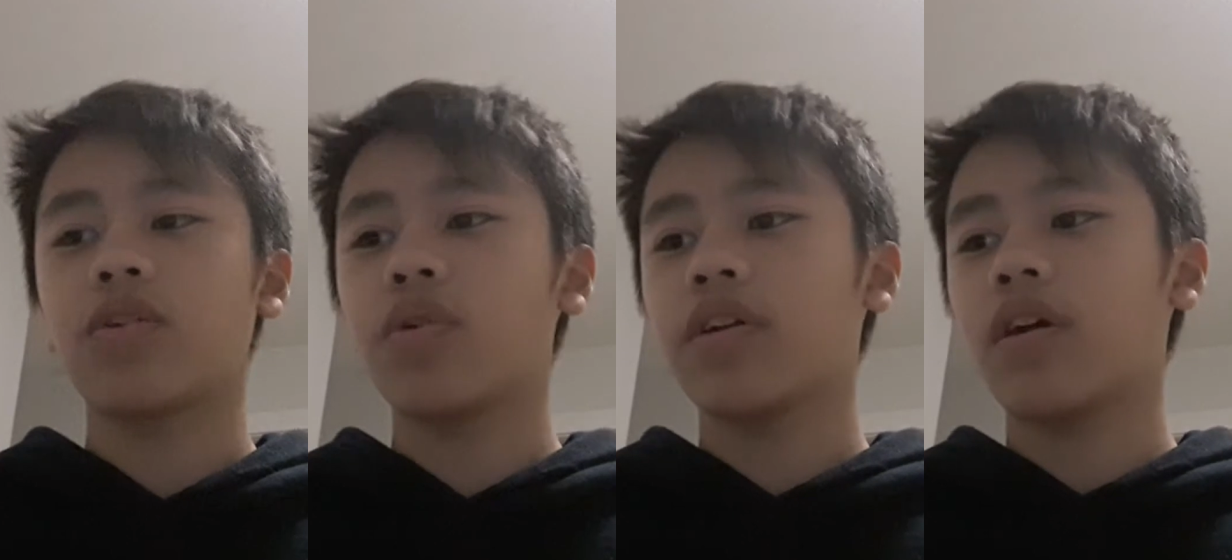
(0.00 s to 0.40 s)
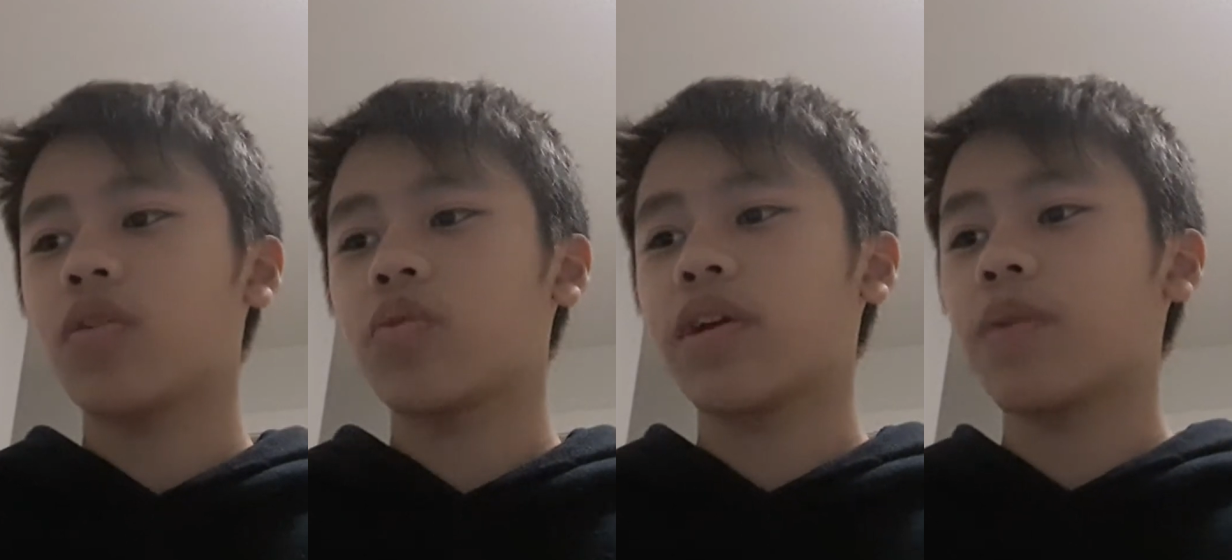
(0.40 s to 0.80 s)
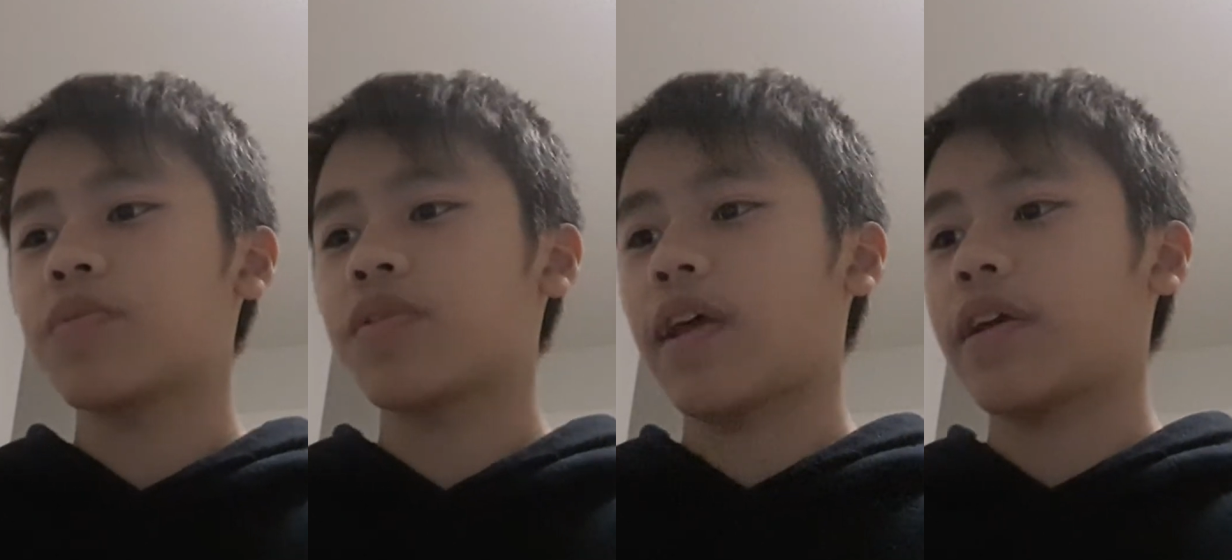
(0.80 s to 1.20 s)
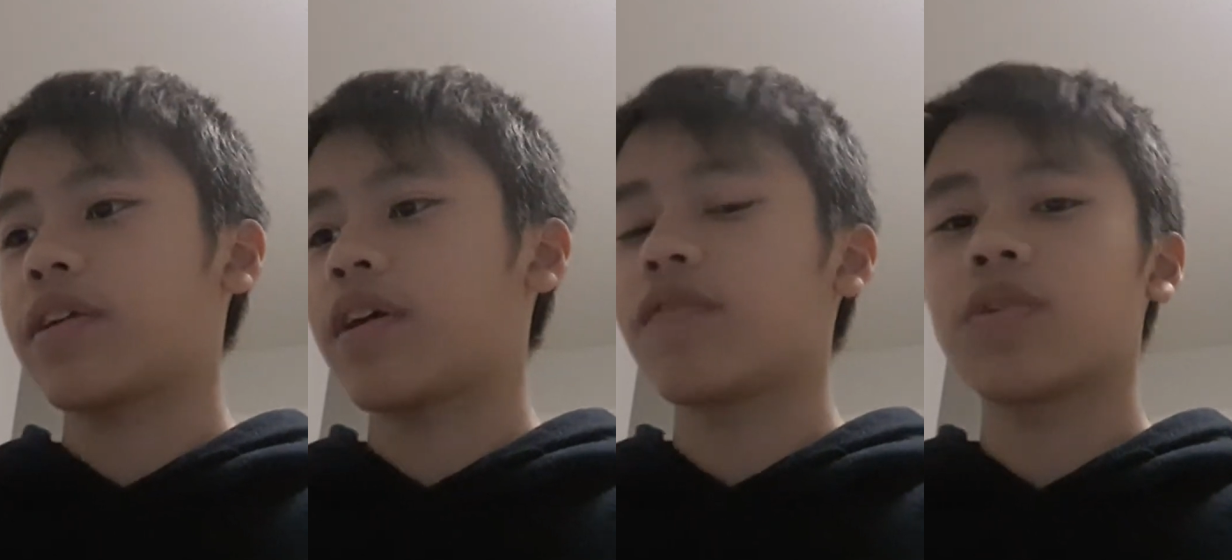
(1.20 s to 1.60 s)
going all the way up to
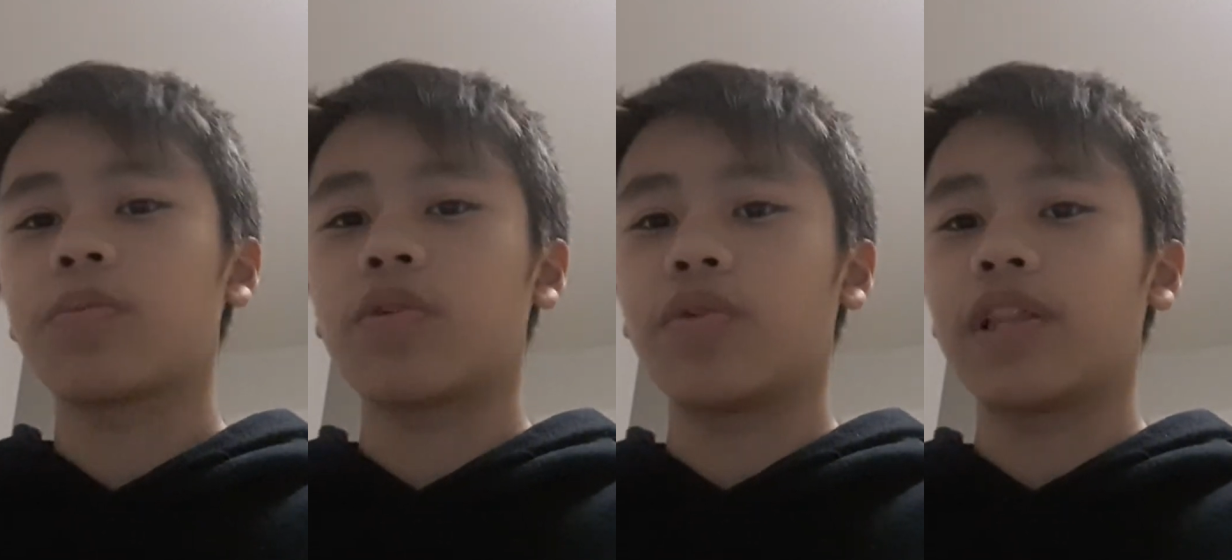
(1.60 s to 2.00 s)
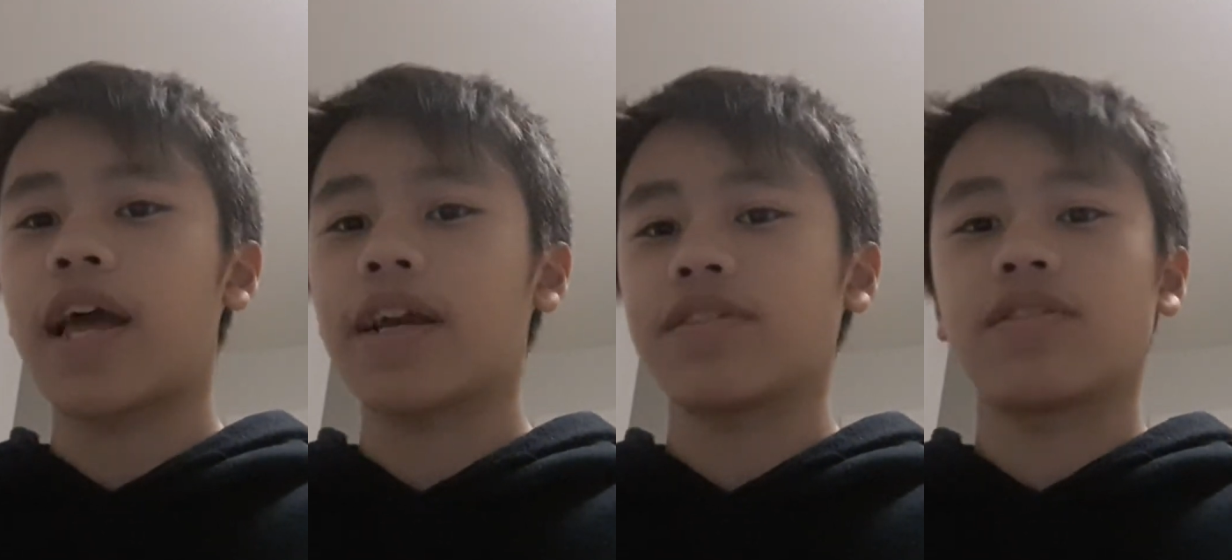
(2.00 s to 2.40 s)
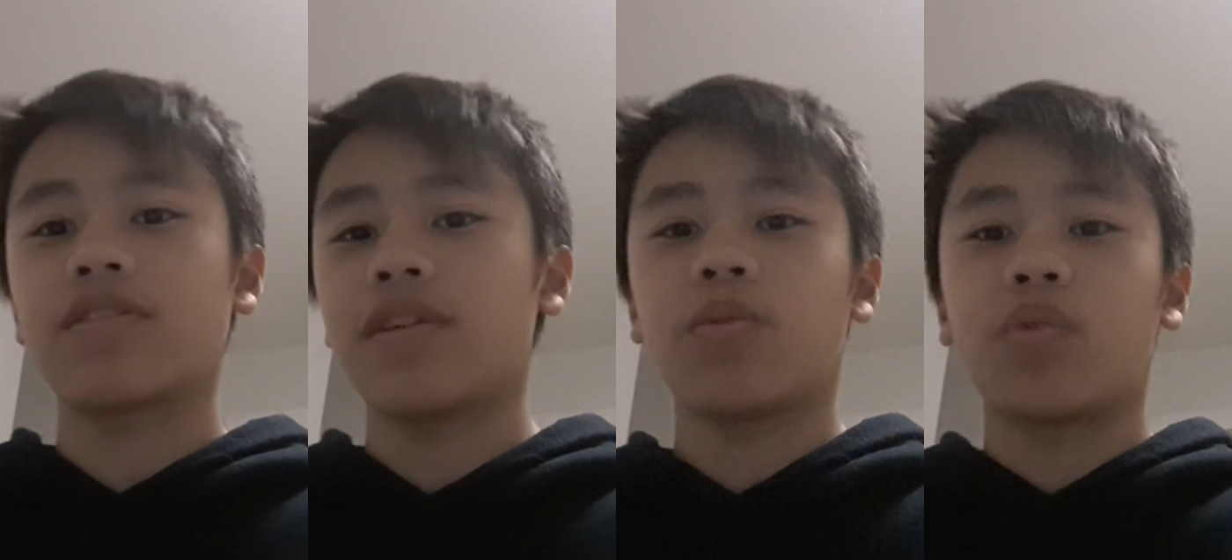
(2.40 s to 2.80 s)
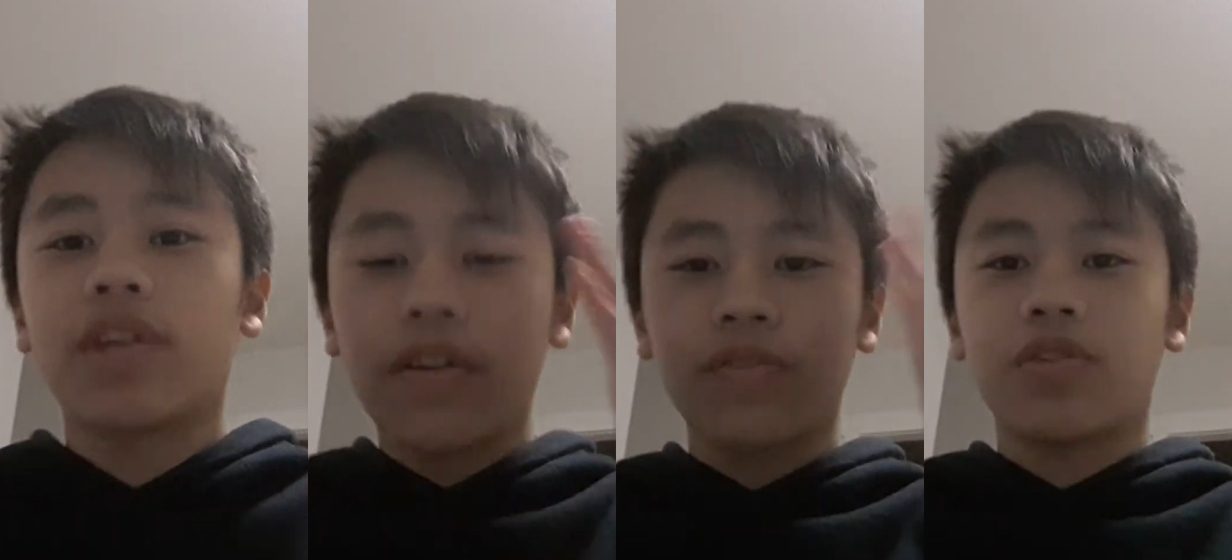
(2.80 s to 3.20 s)
like comfortable and relaxed and saying
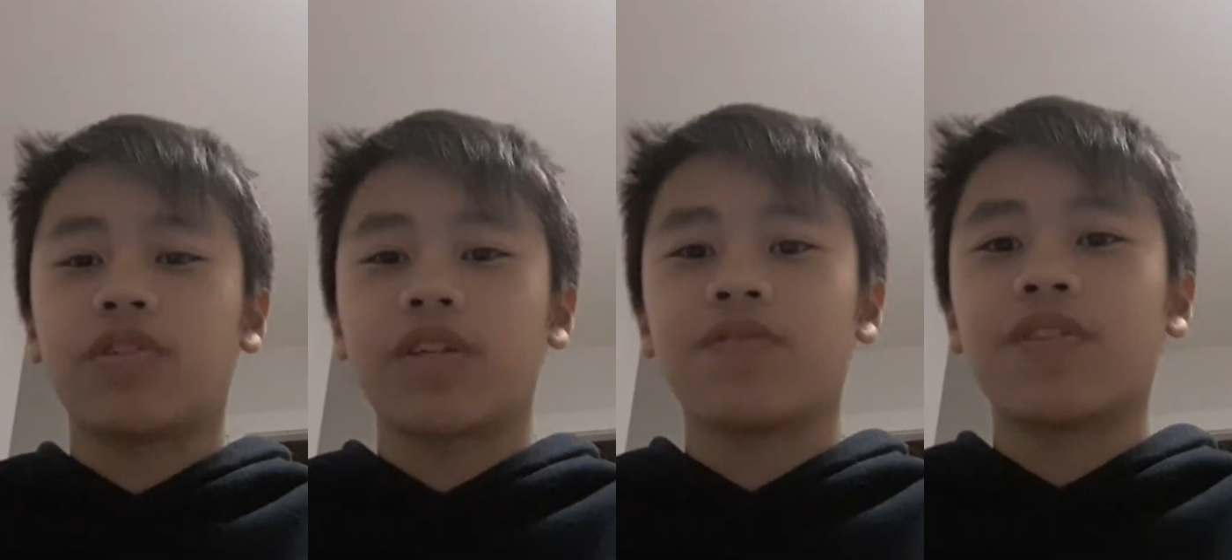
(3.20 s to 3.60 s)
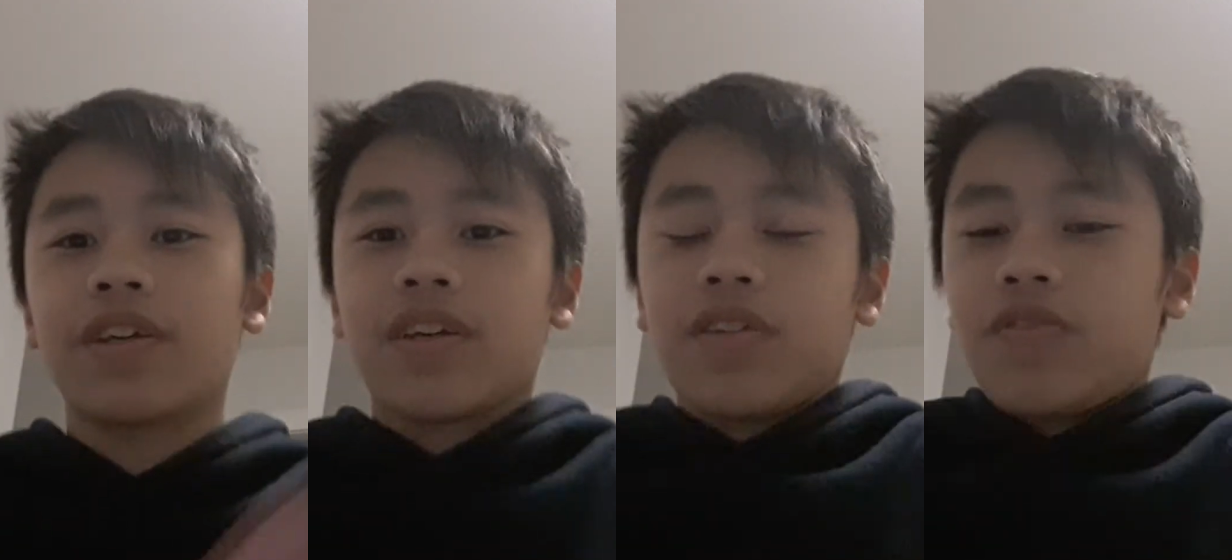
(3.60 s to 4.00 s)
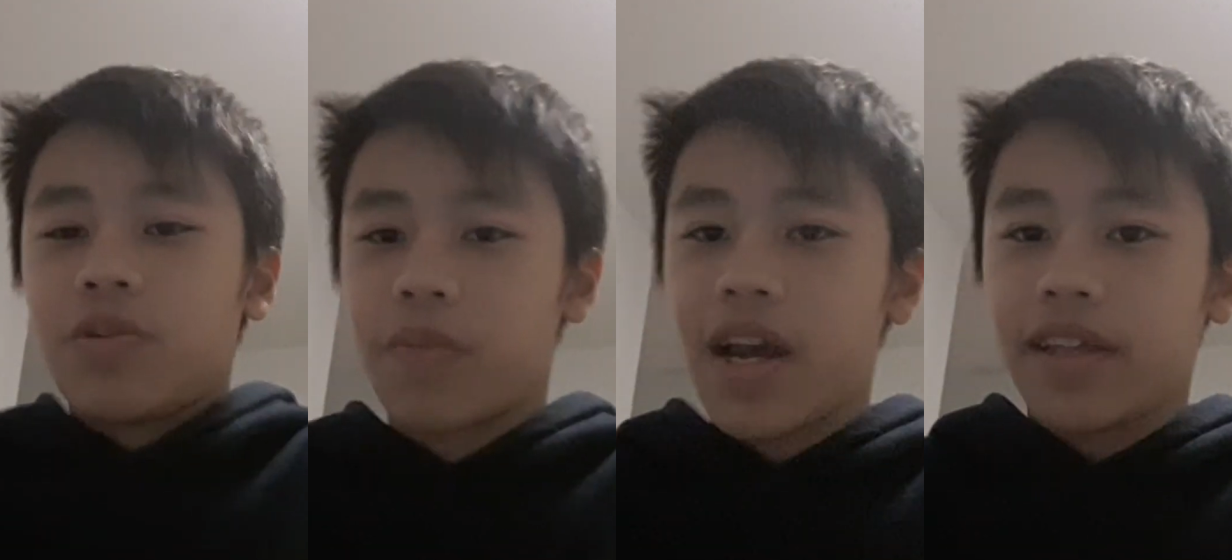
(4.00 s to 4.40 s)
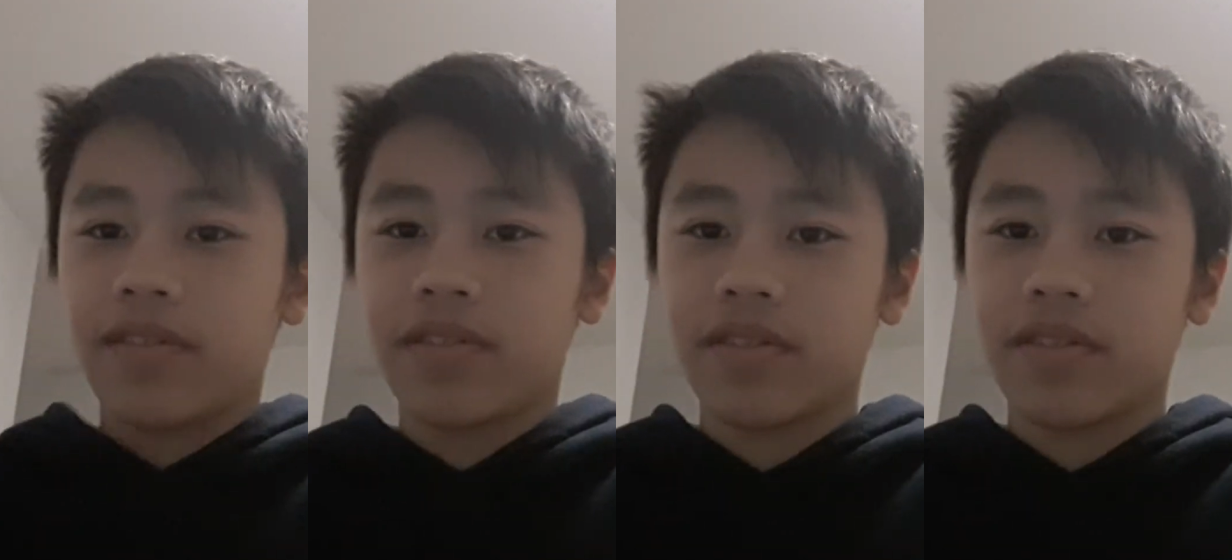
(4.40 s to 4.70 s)
whatever you can think out of your mind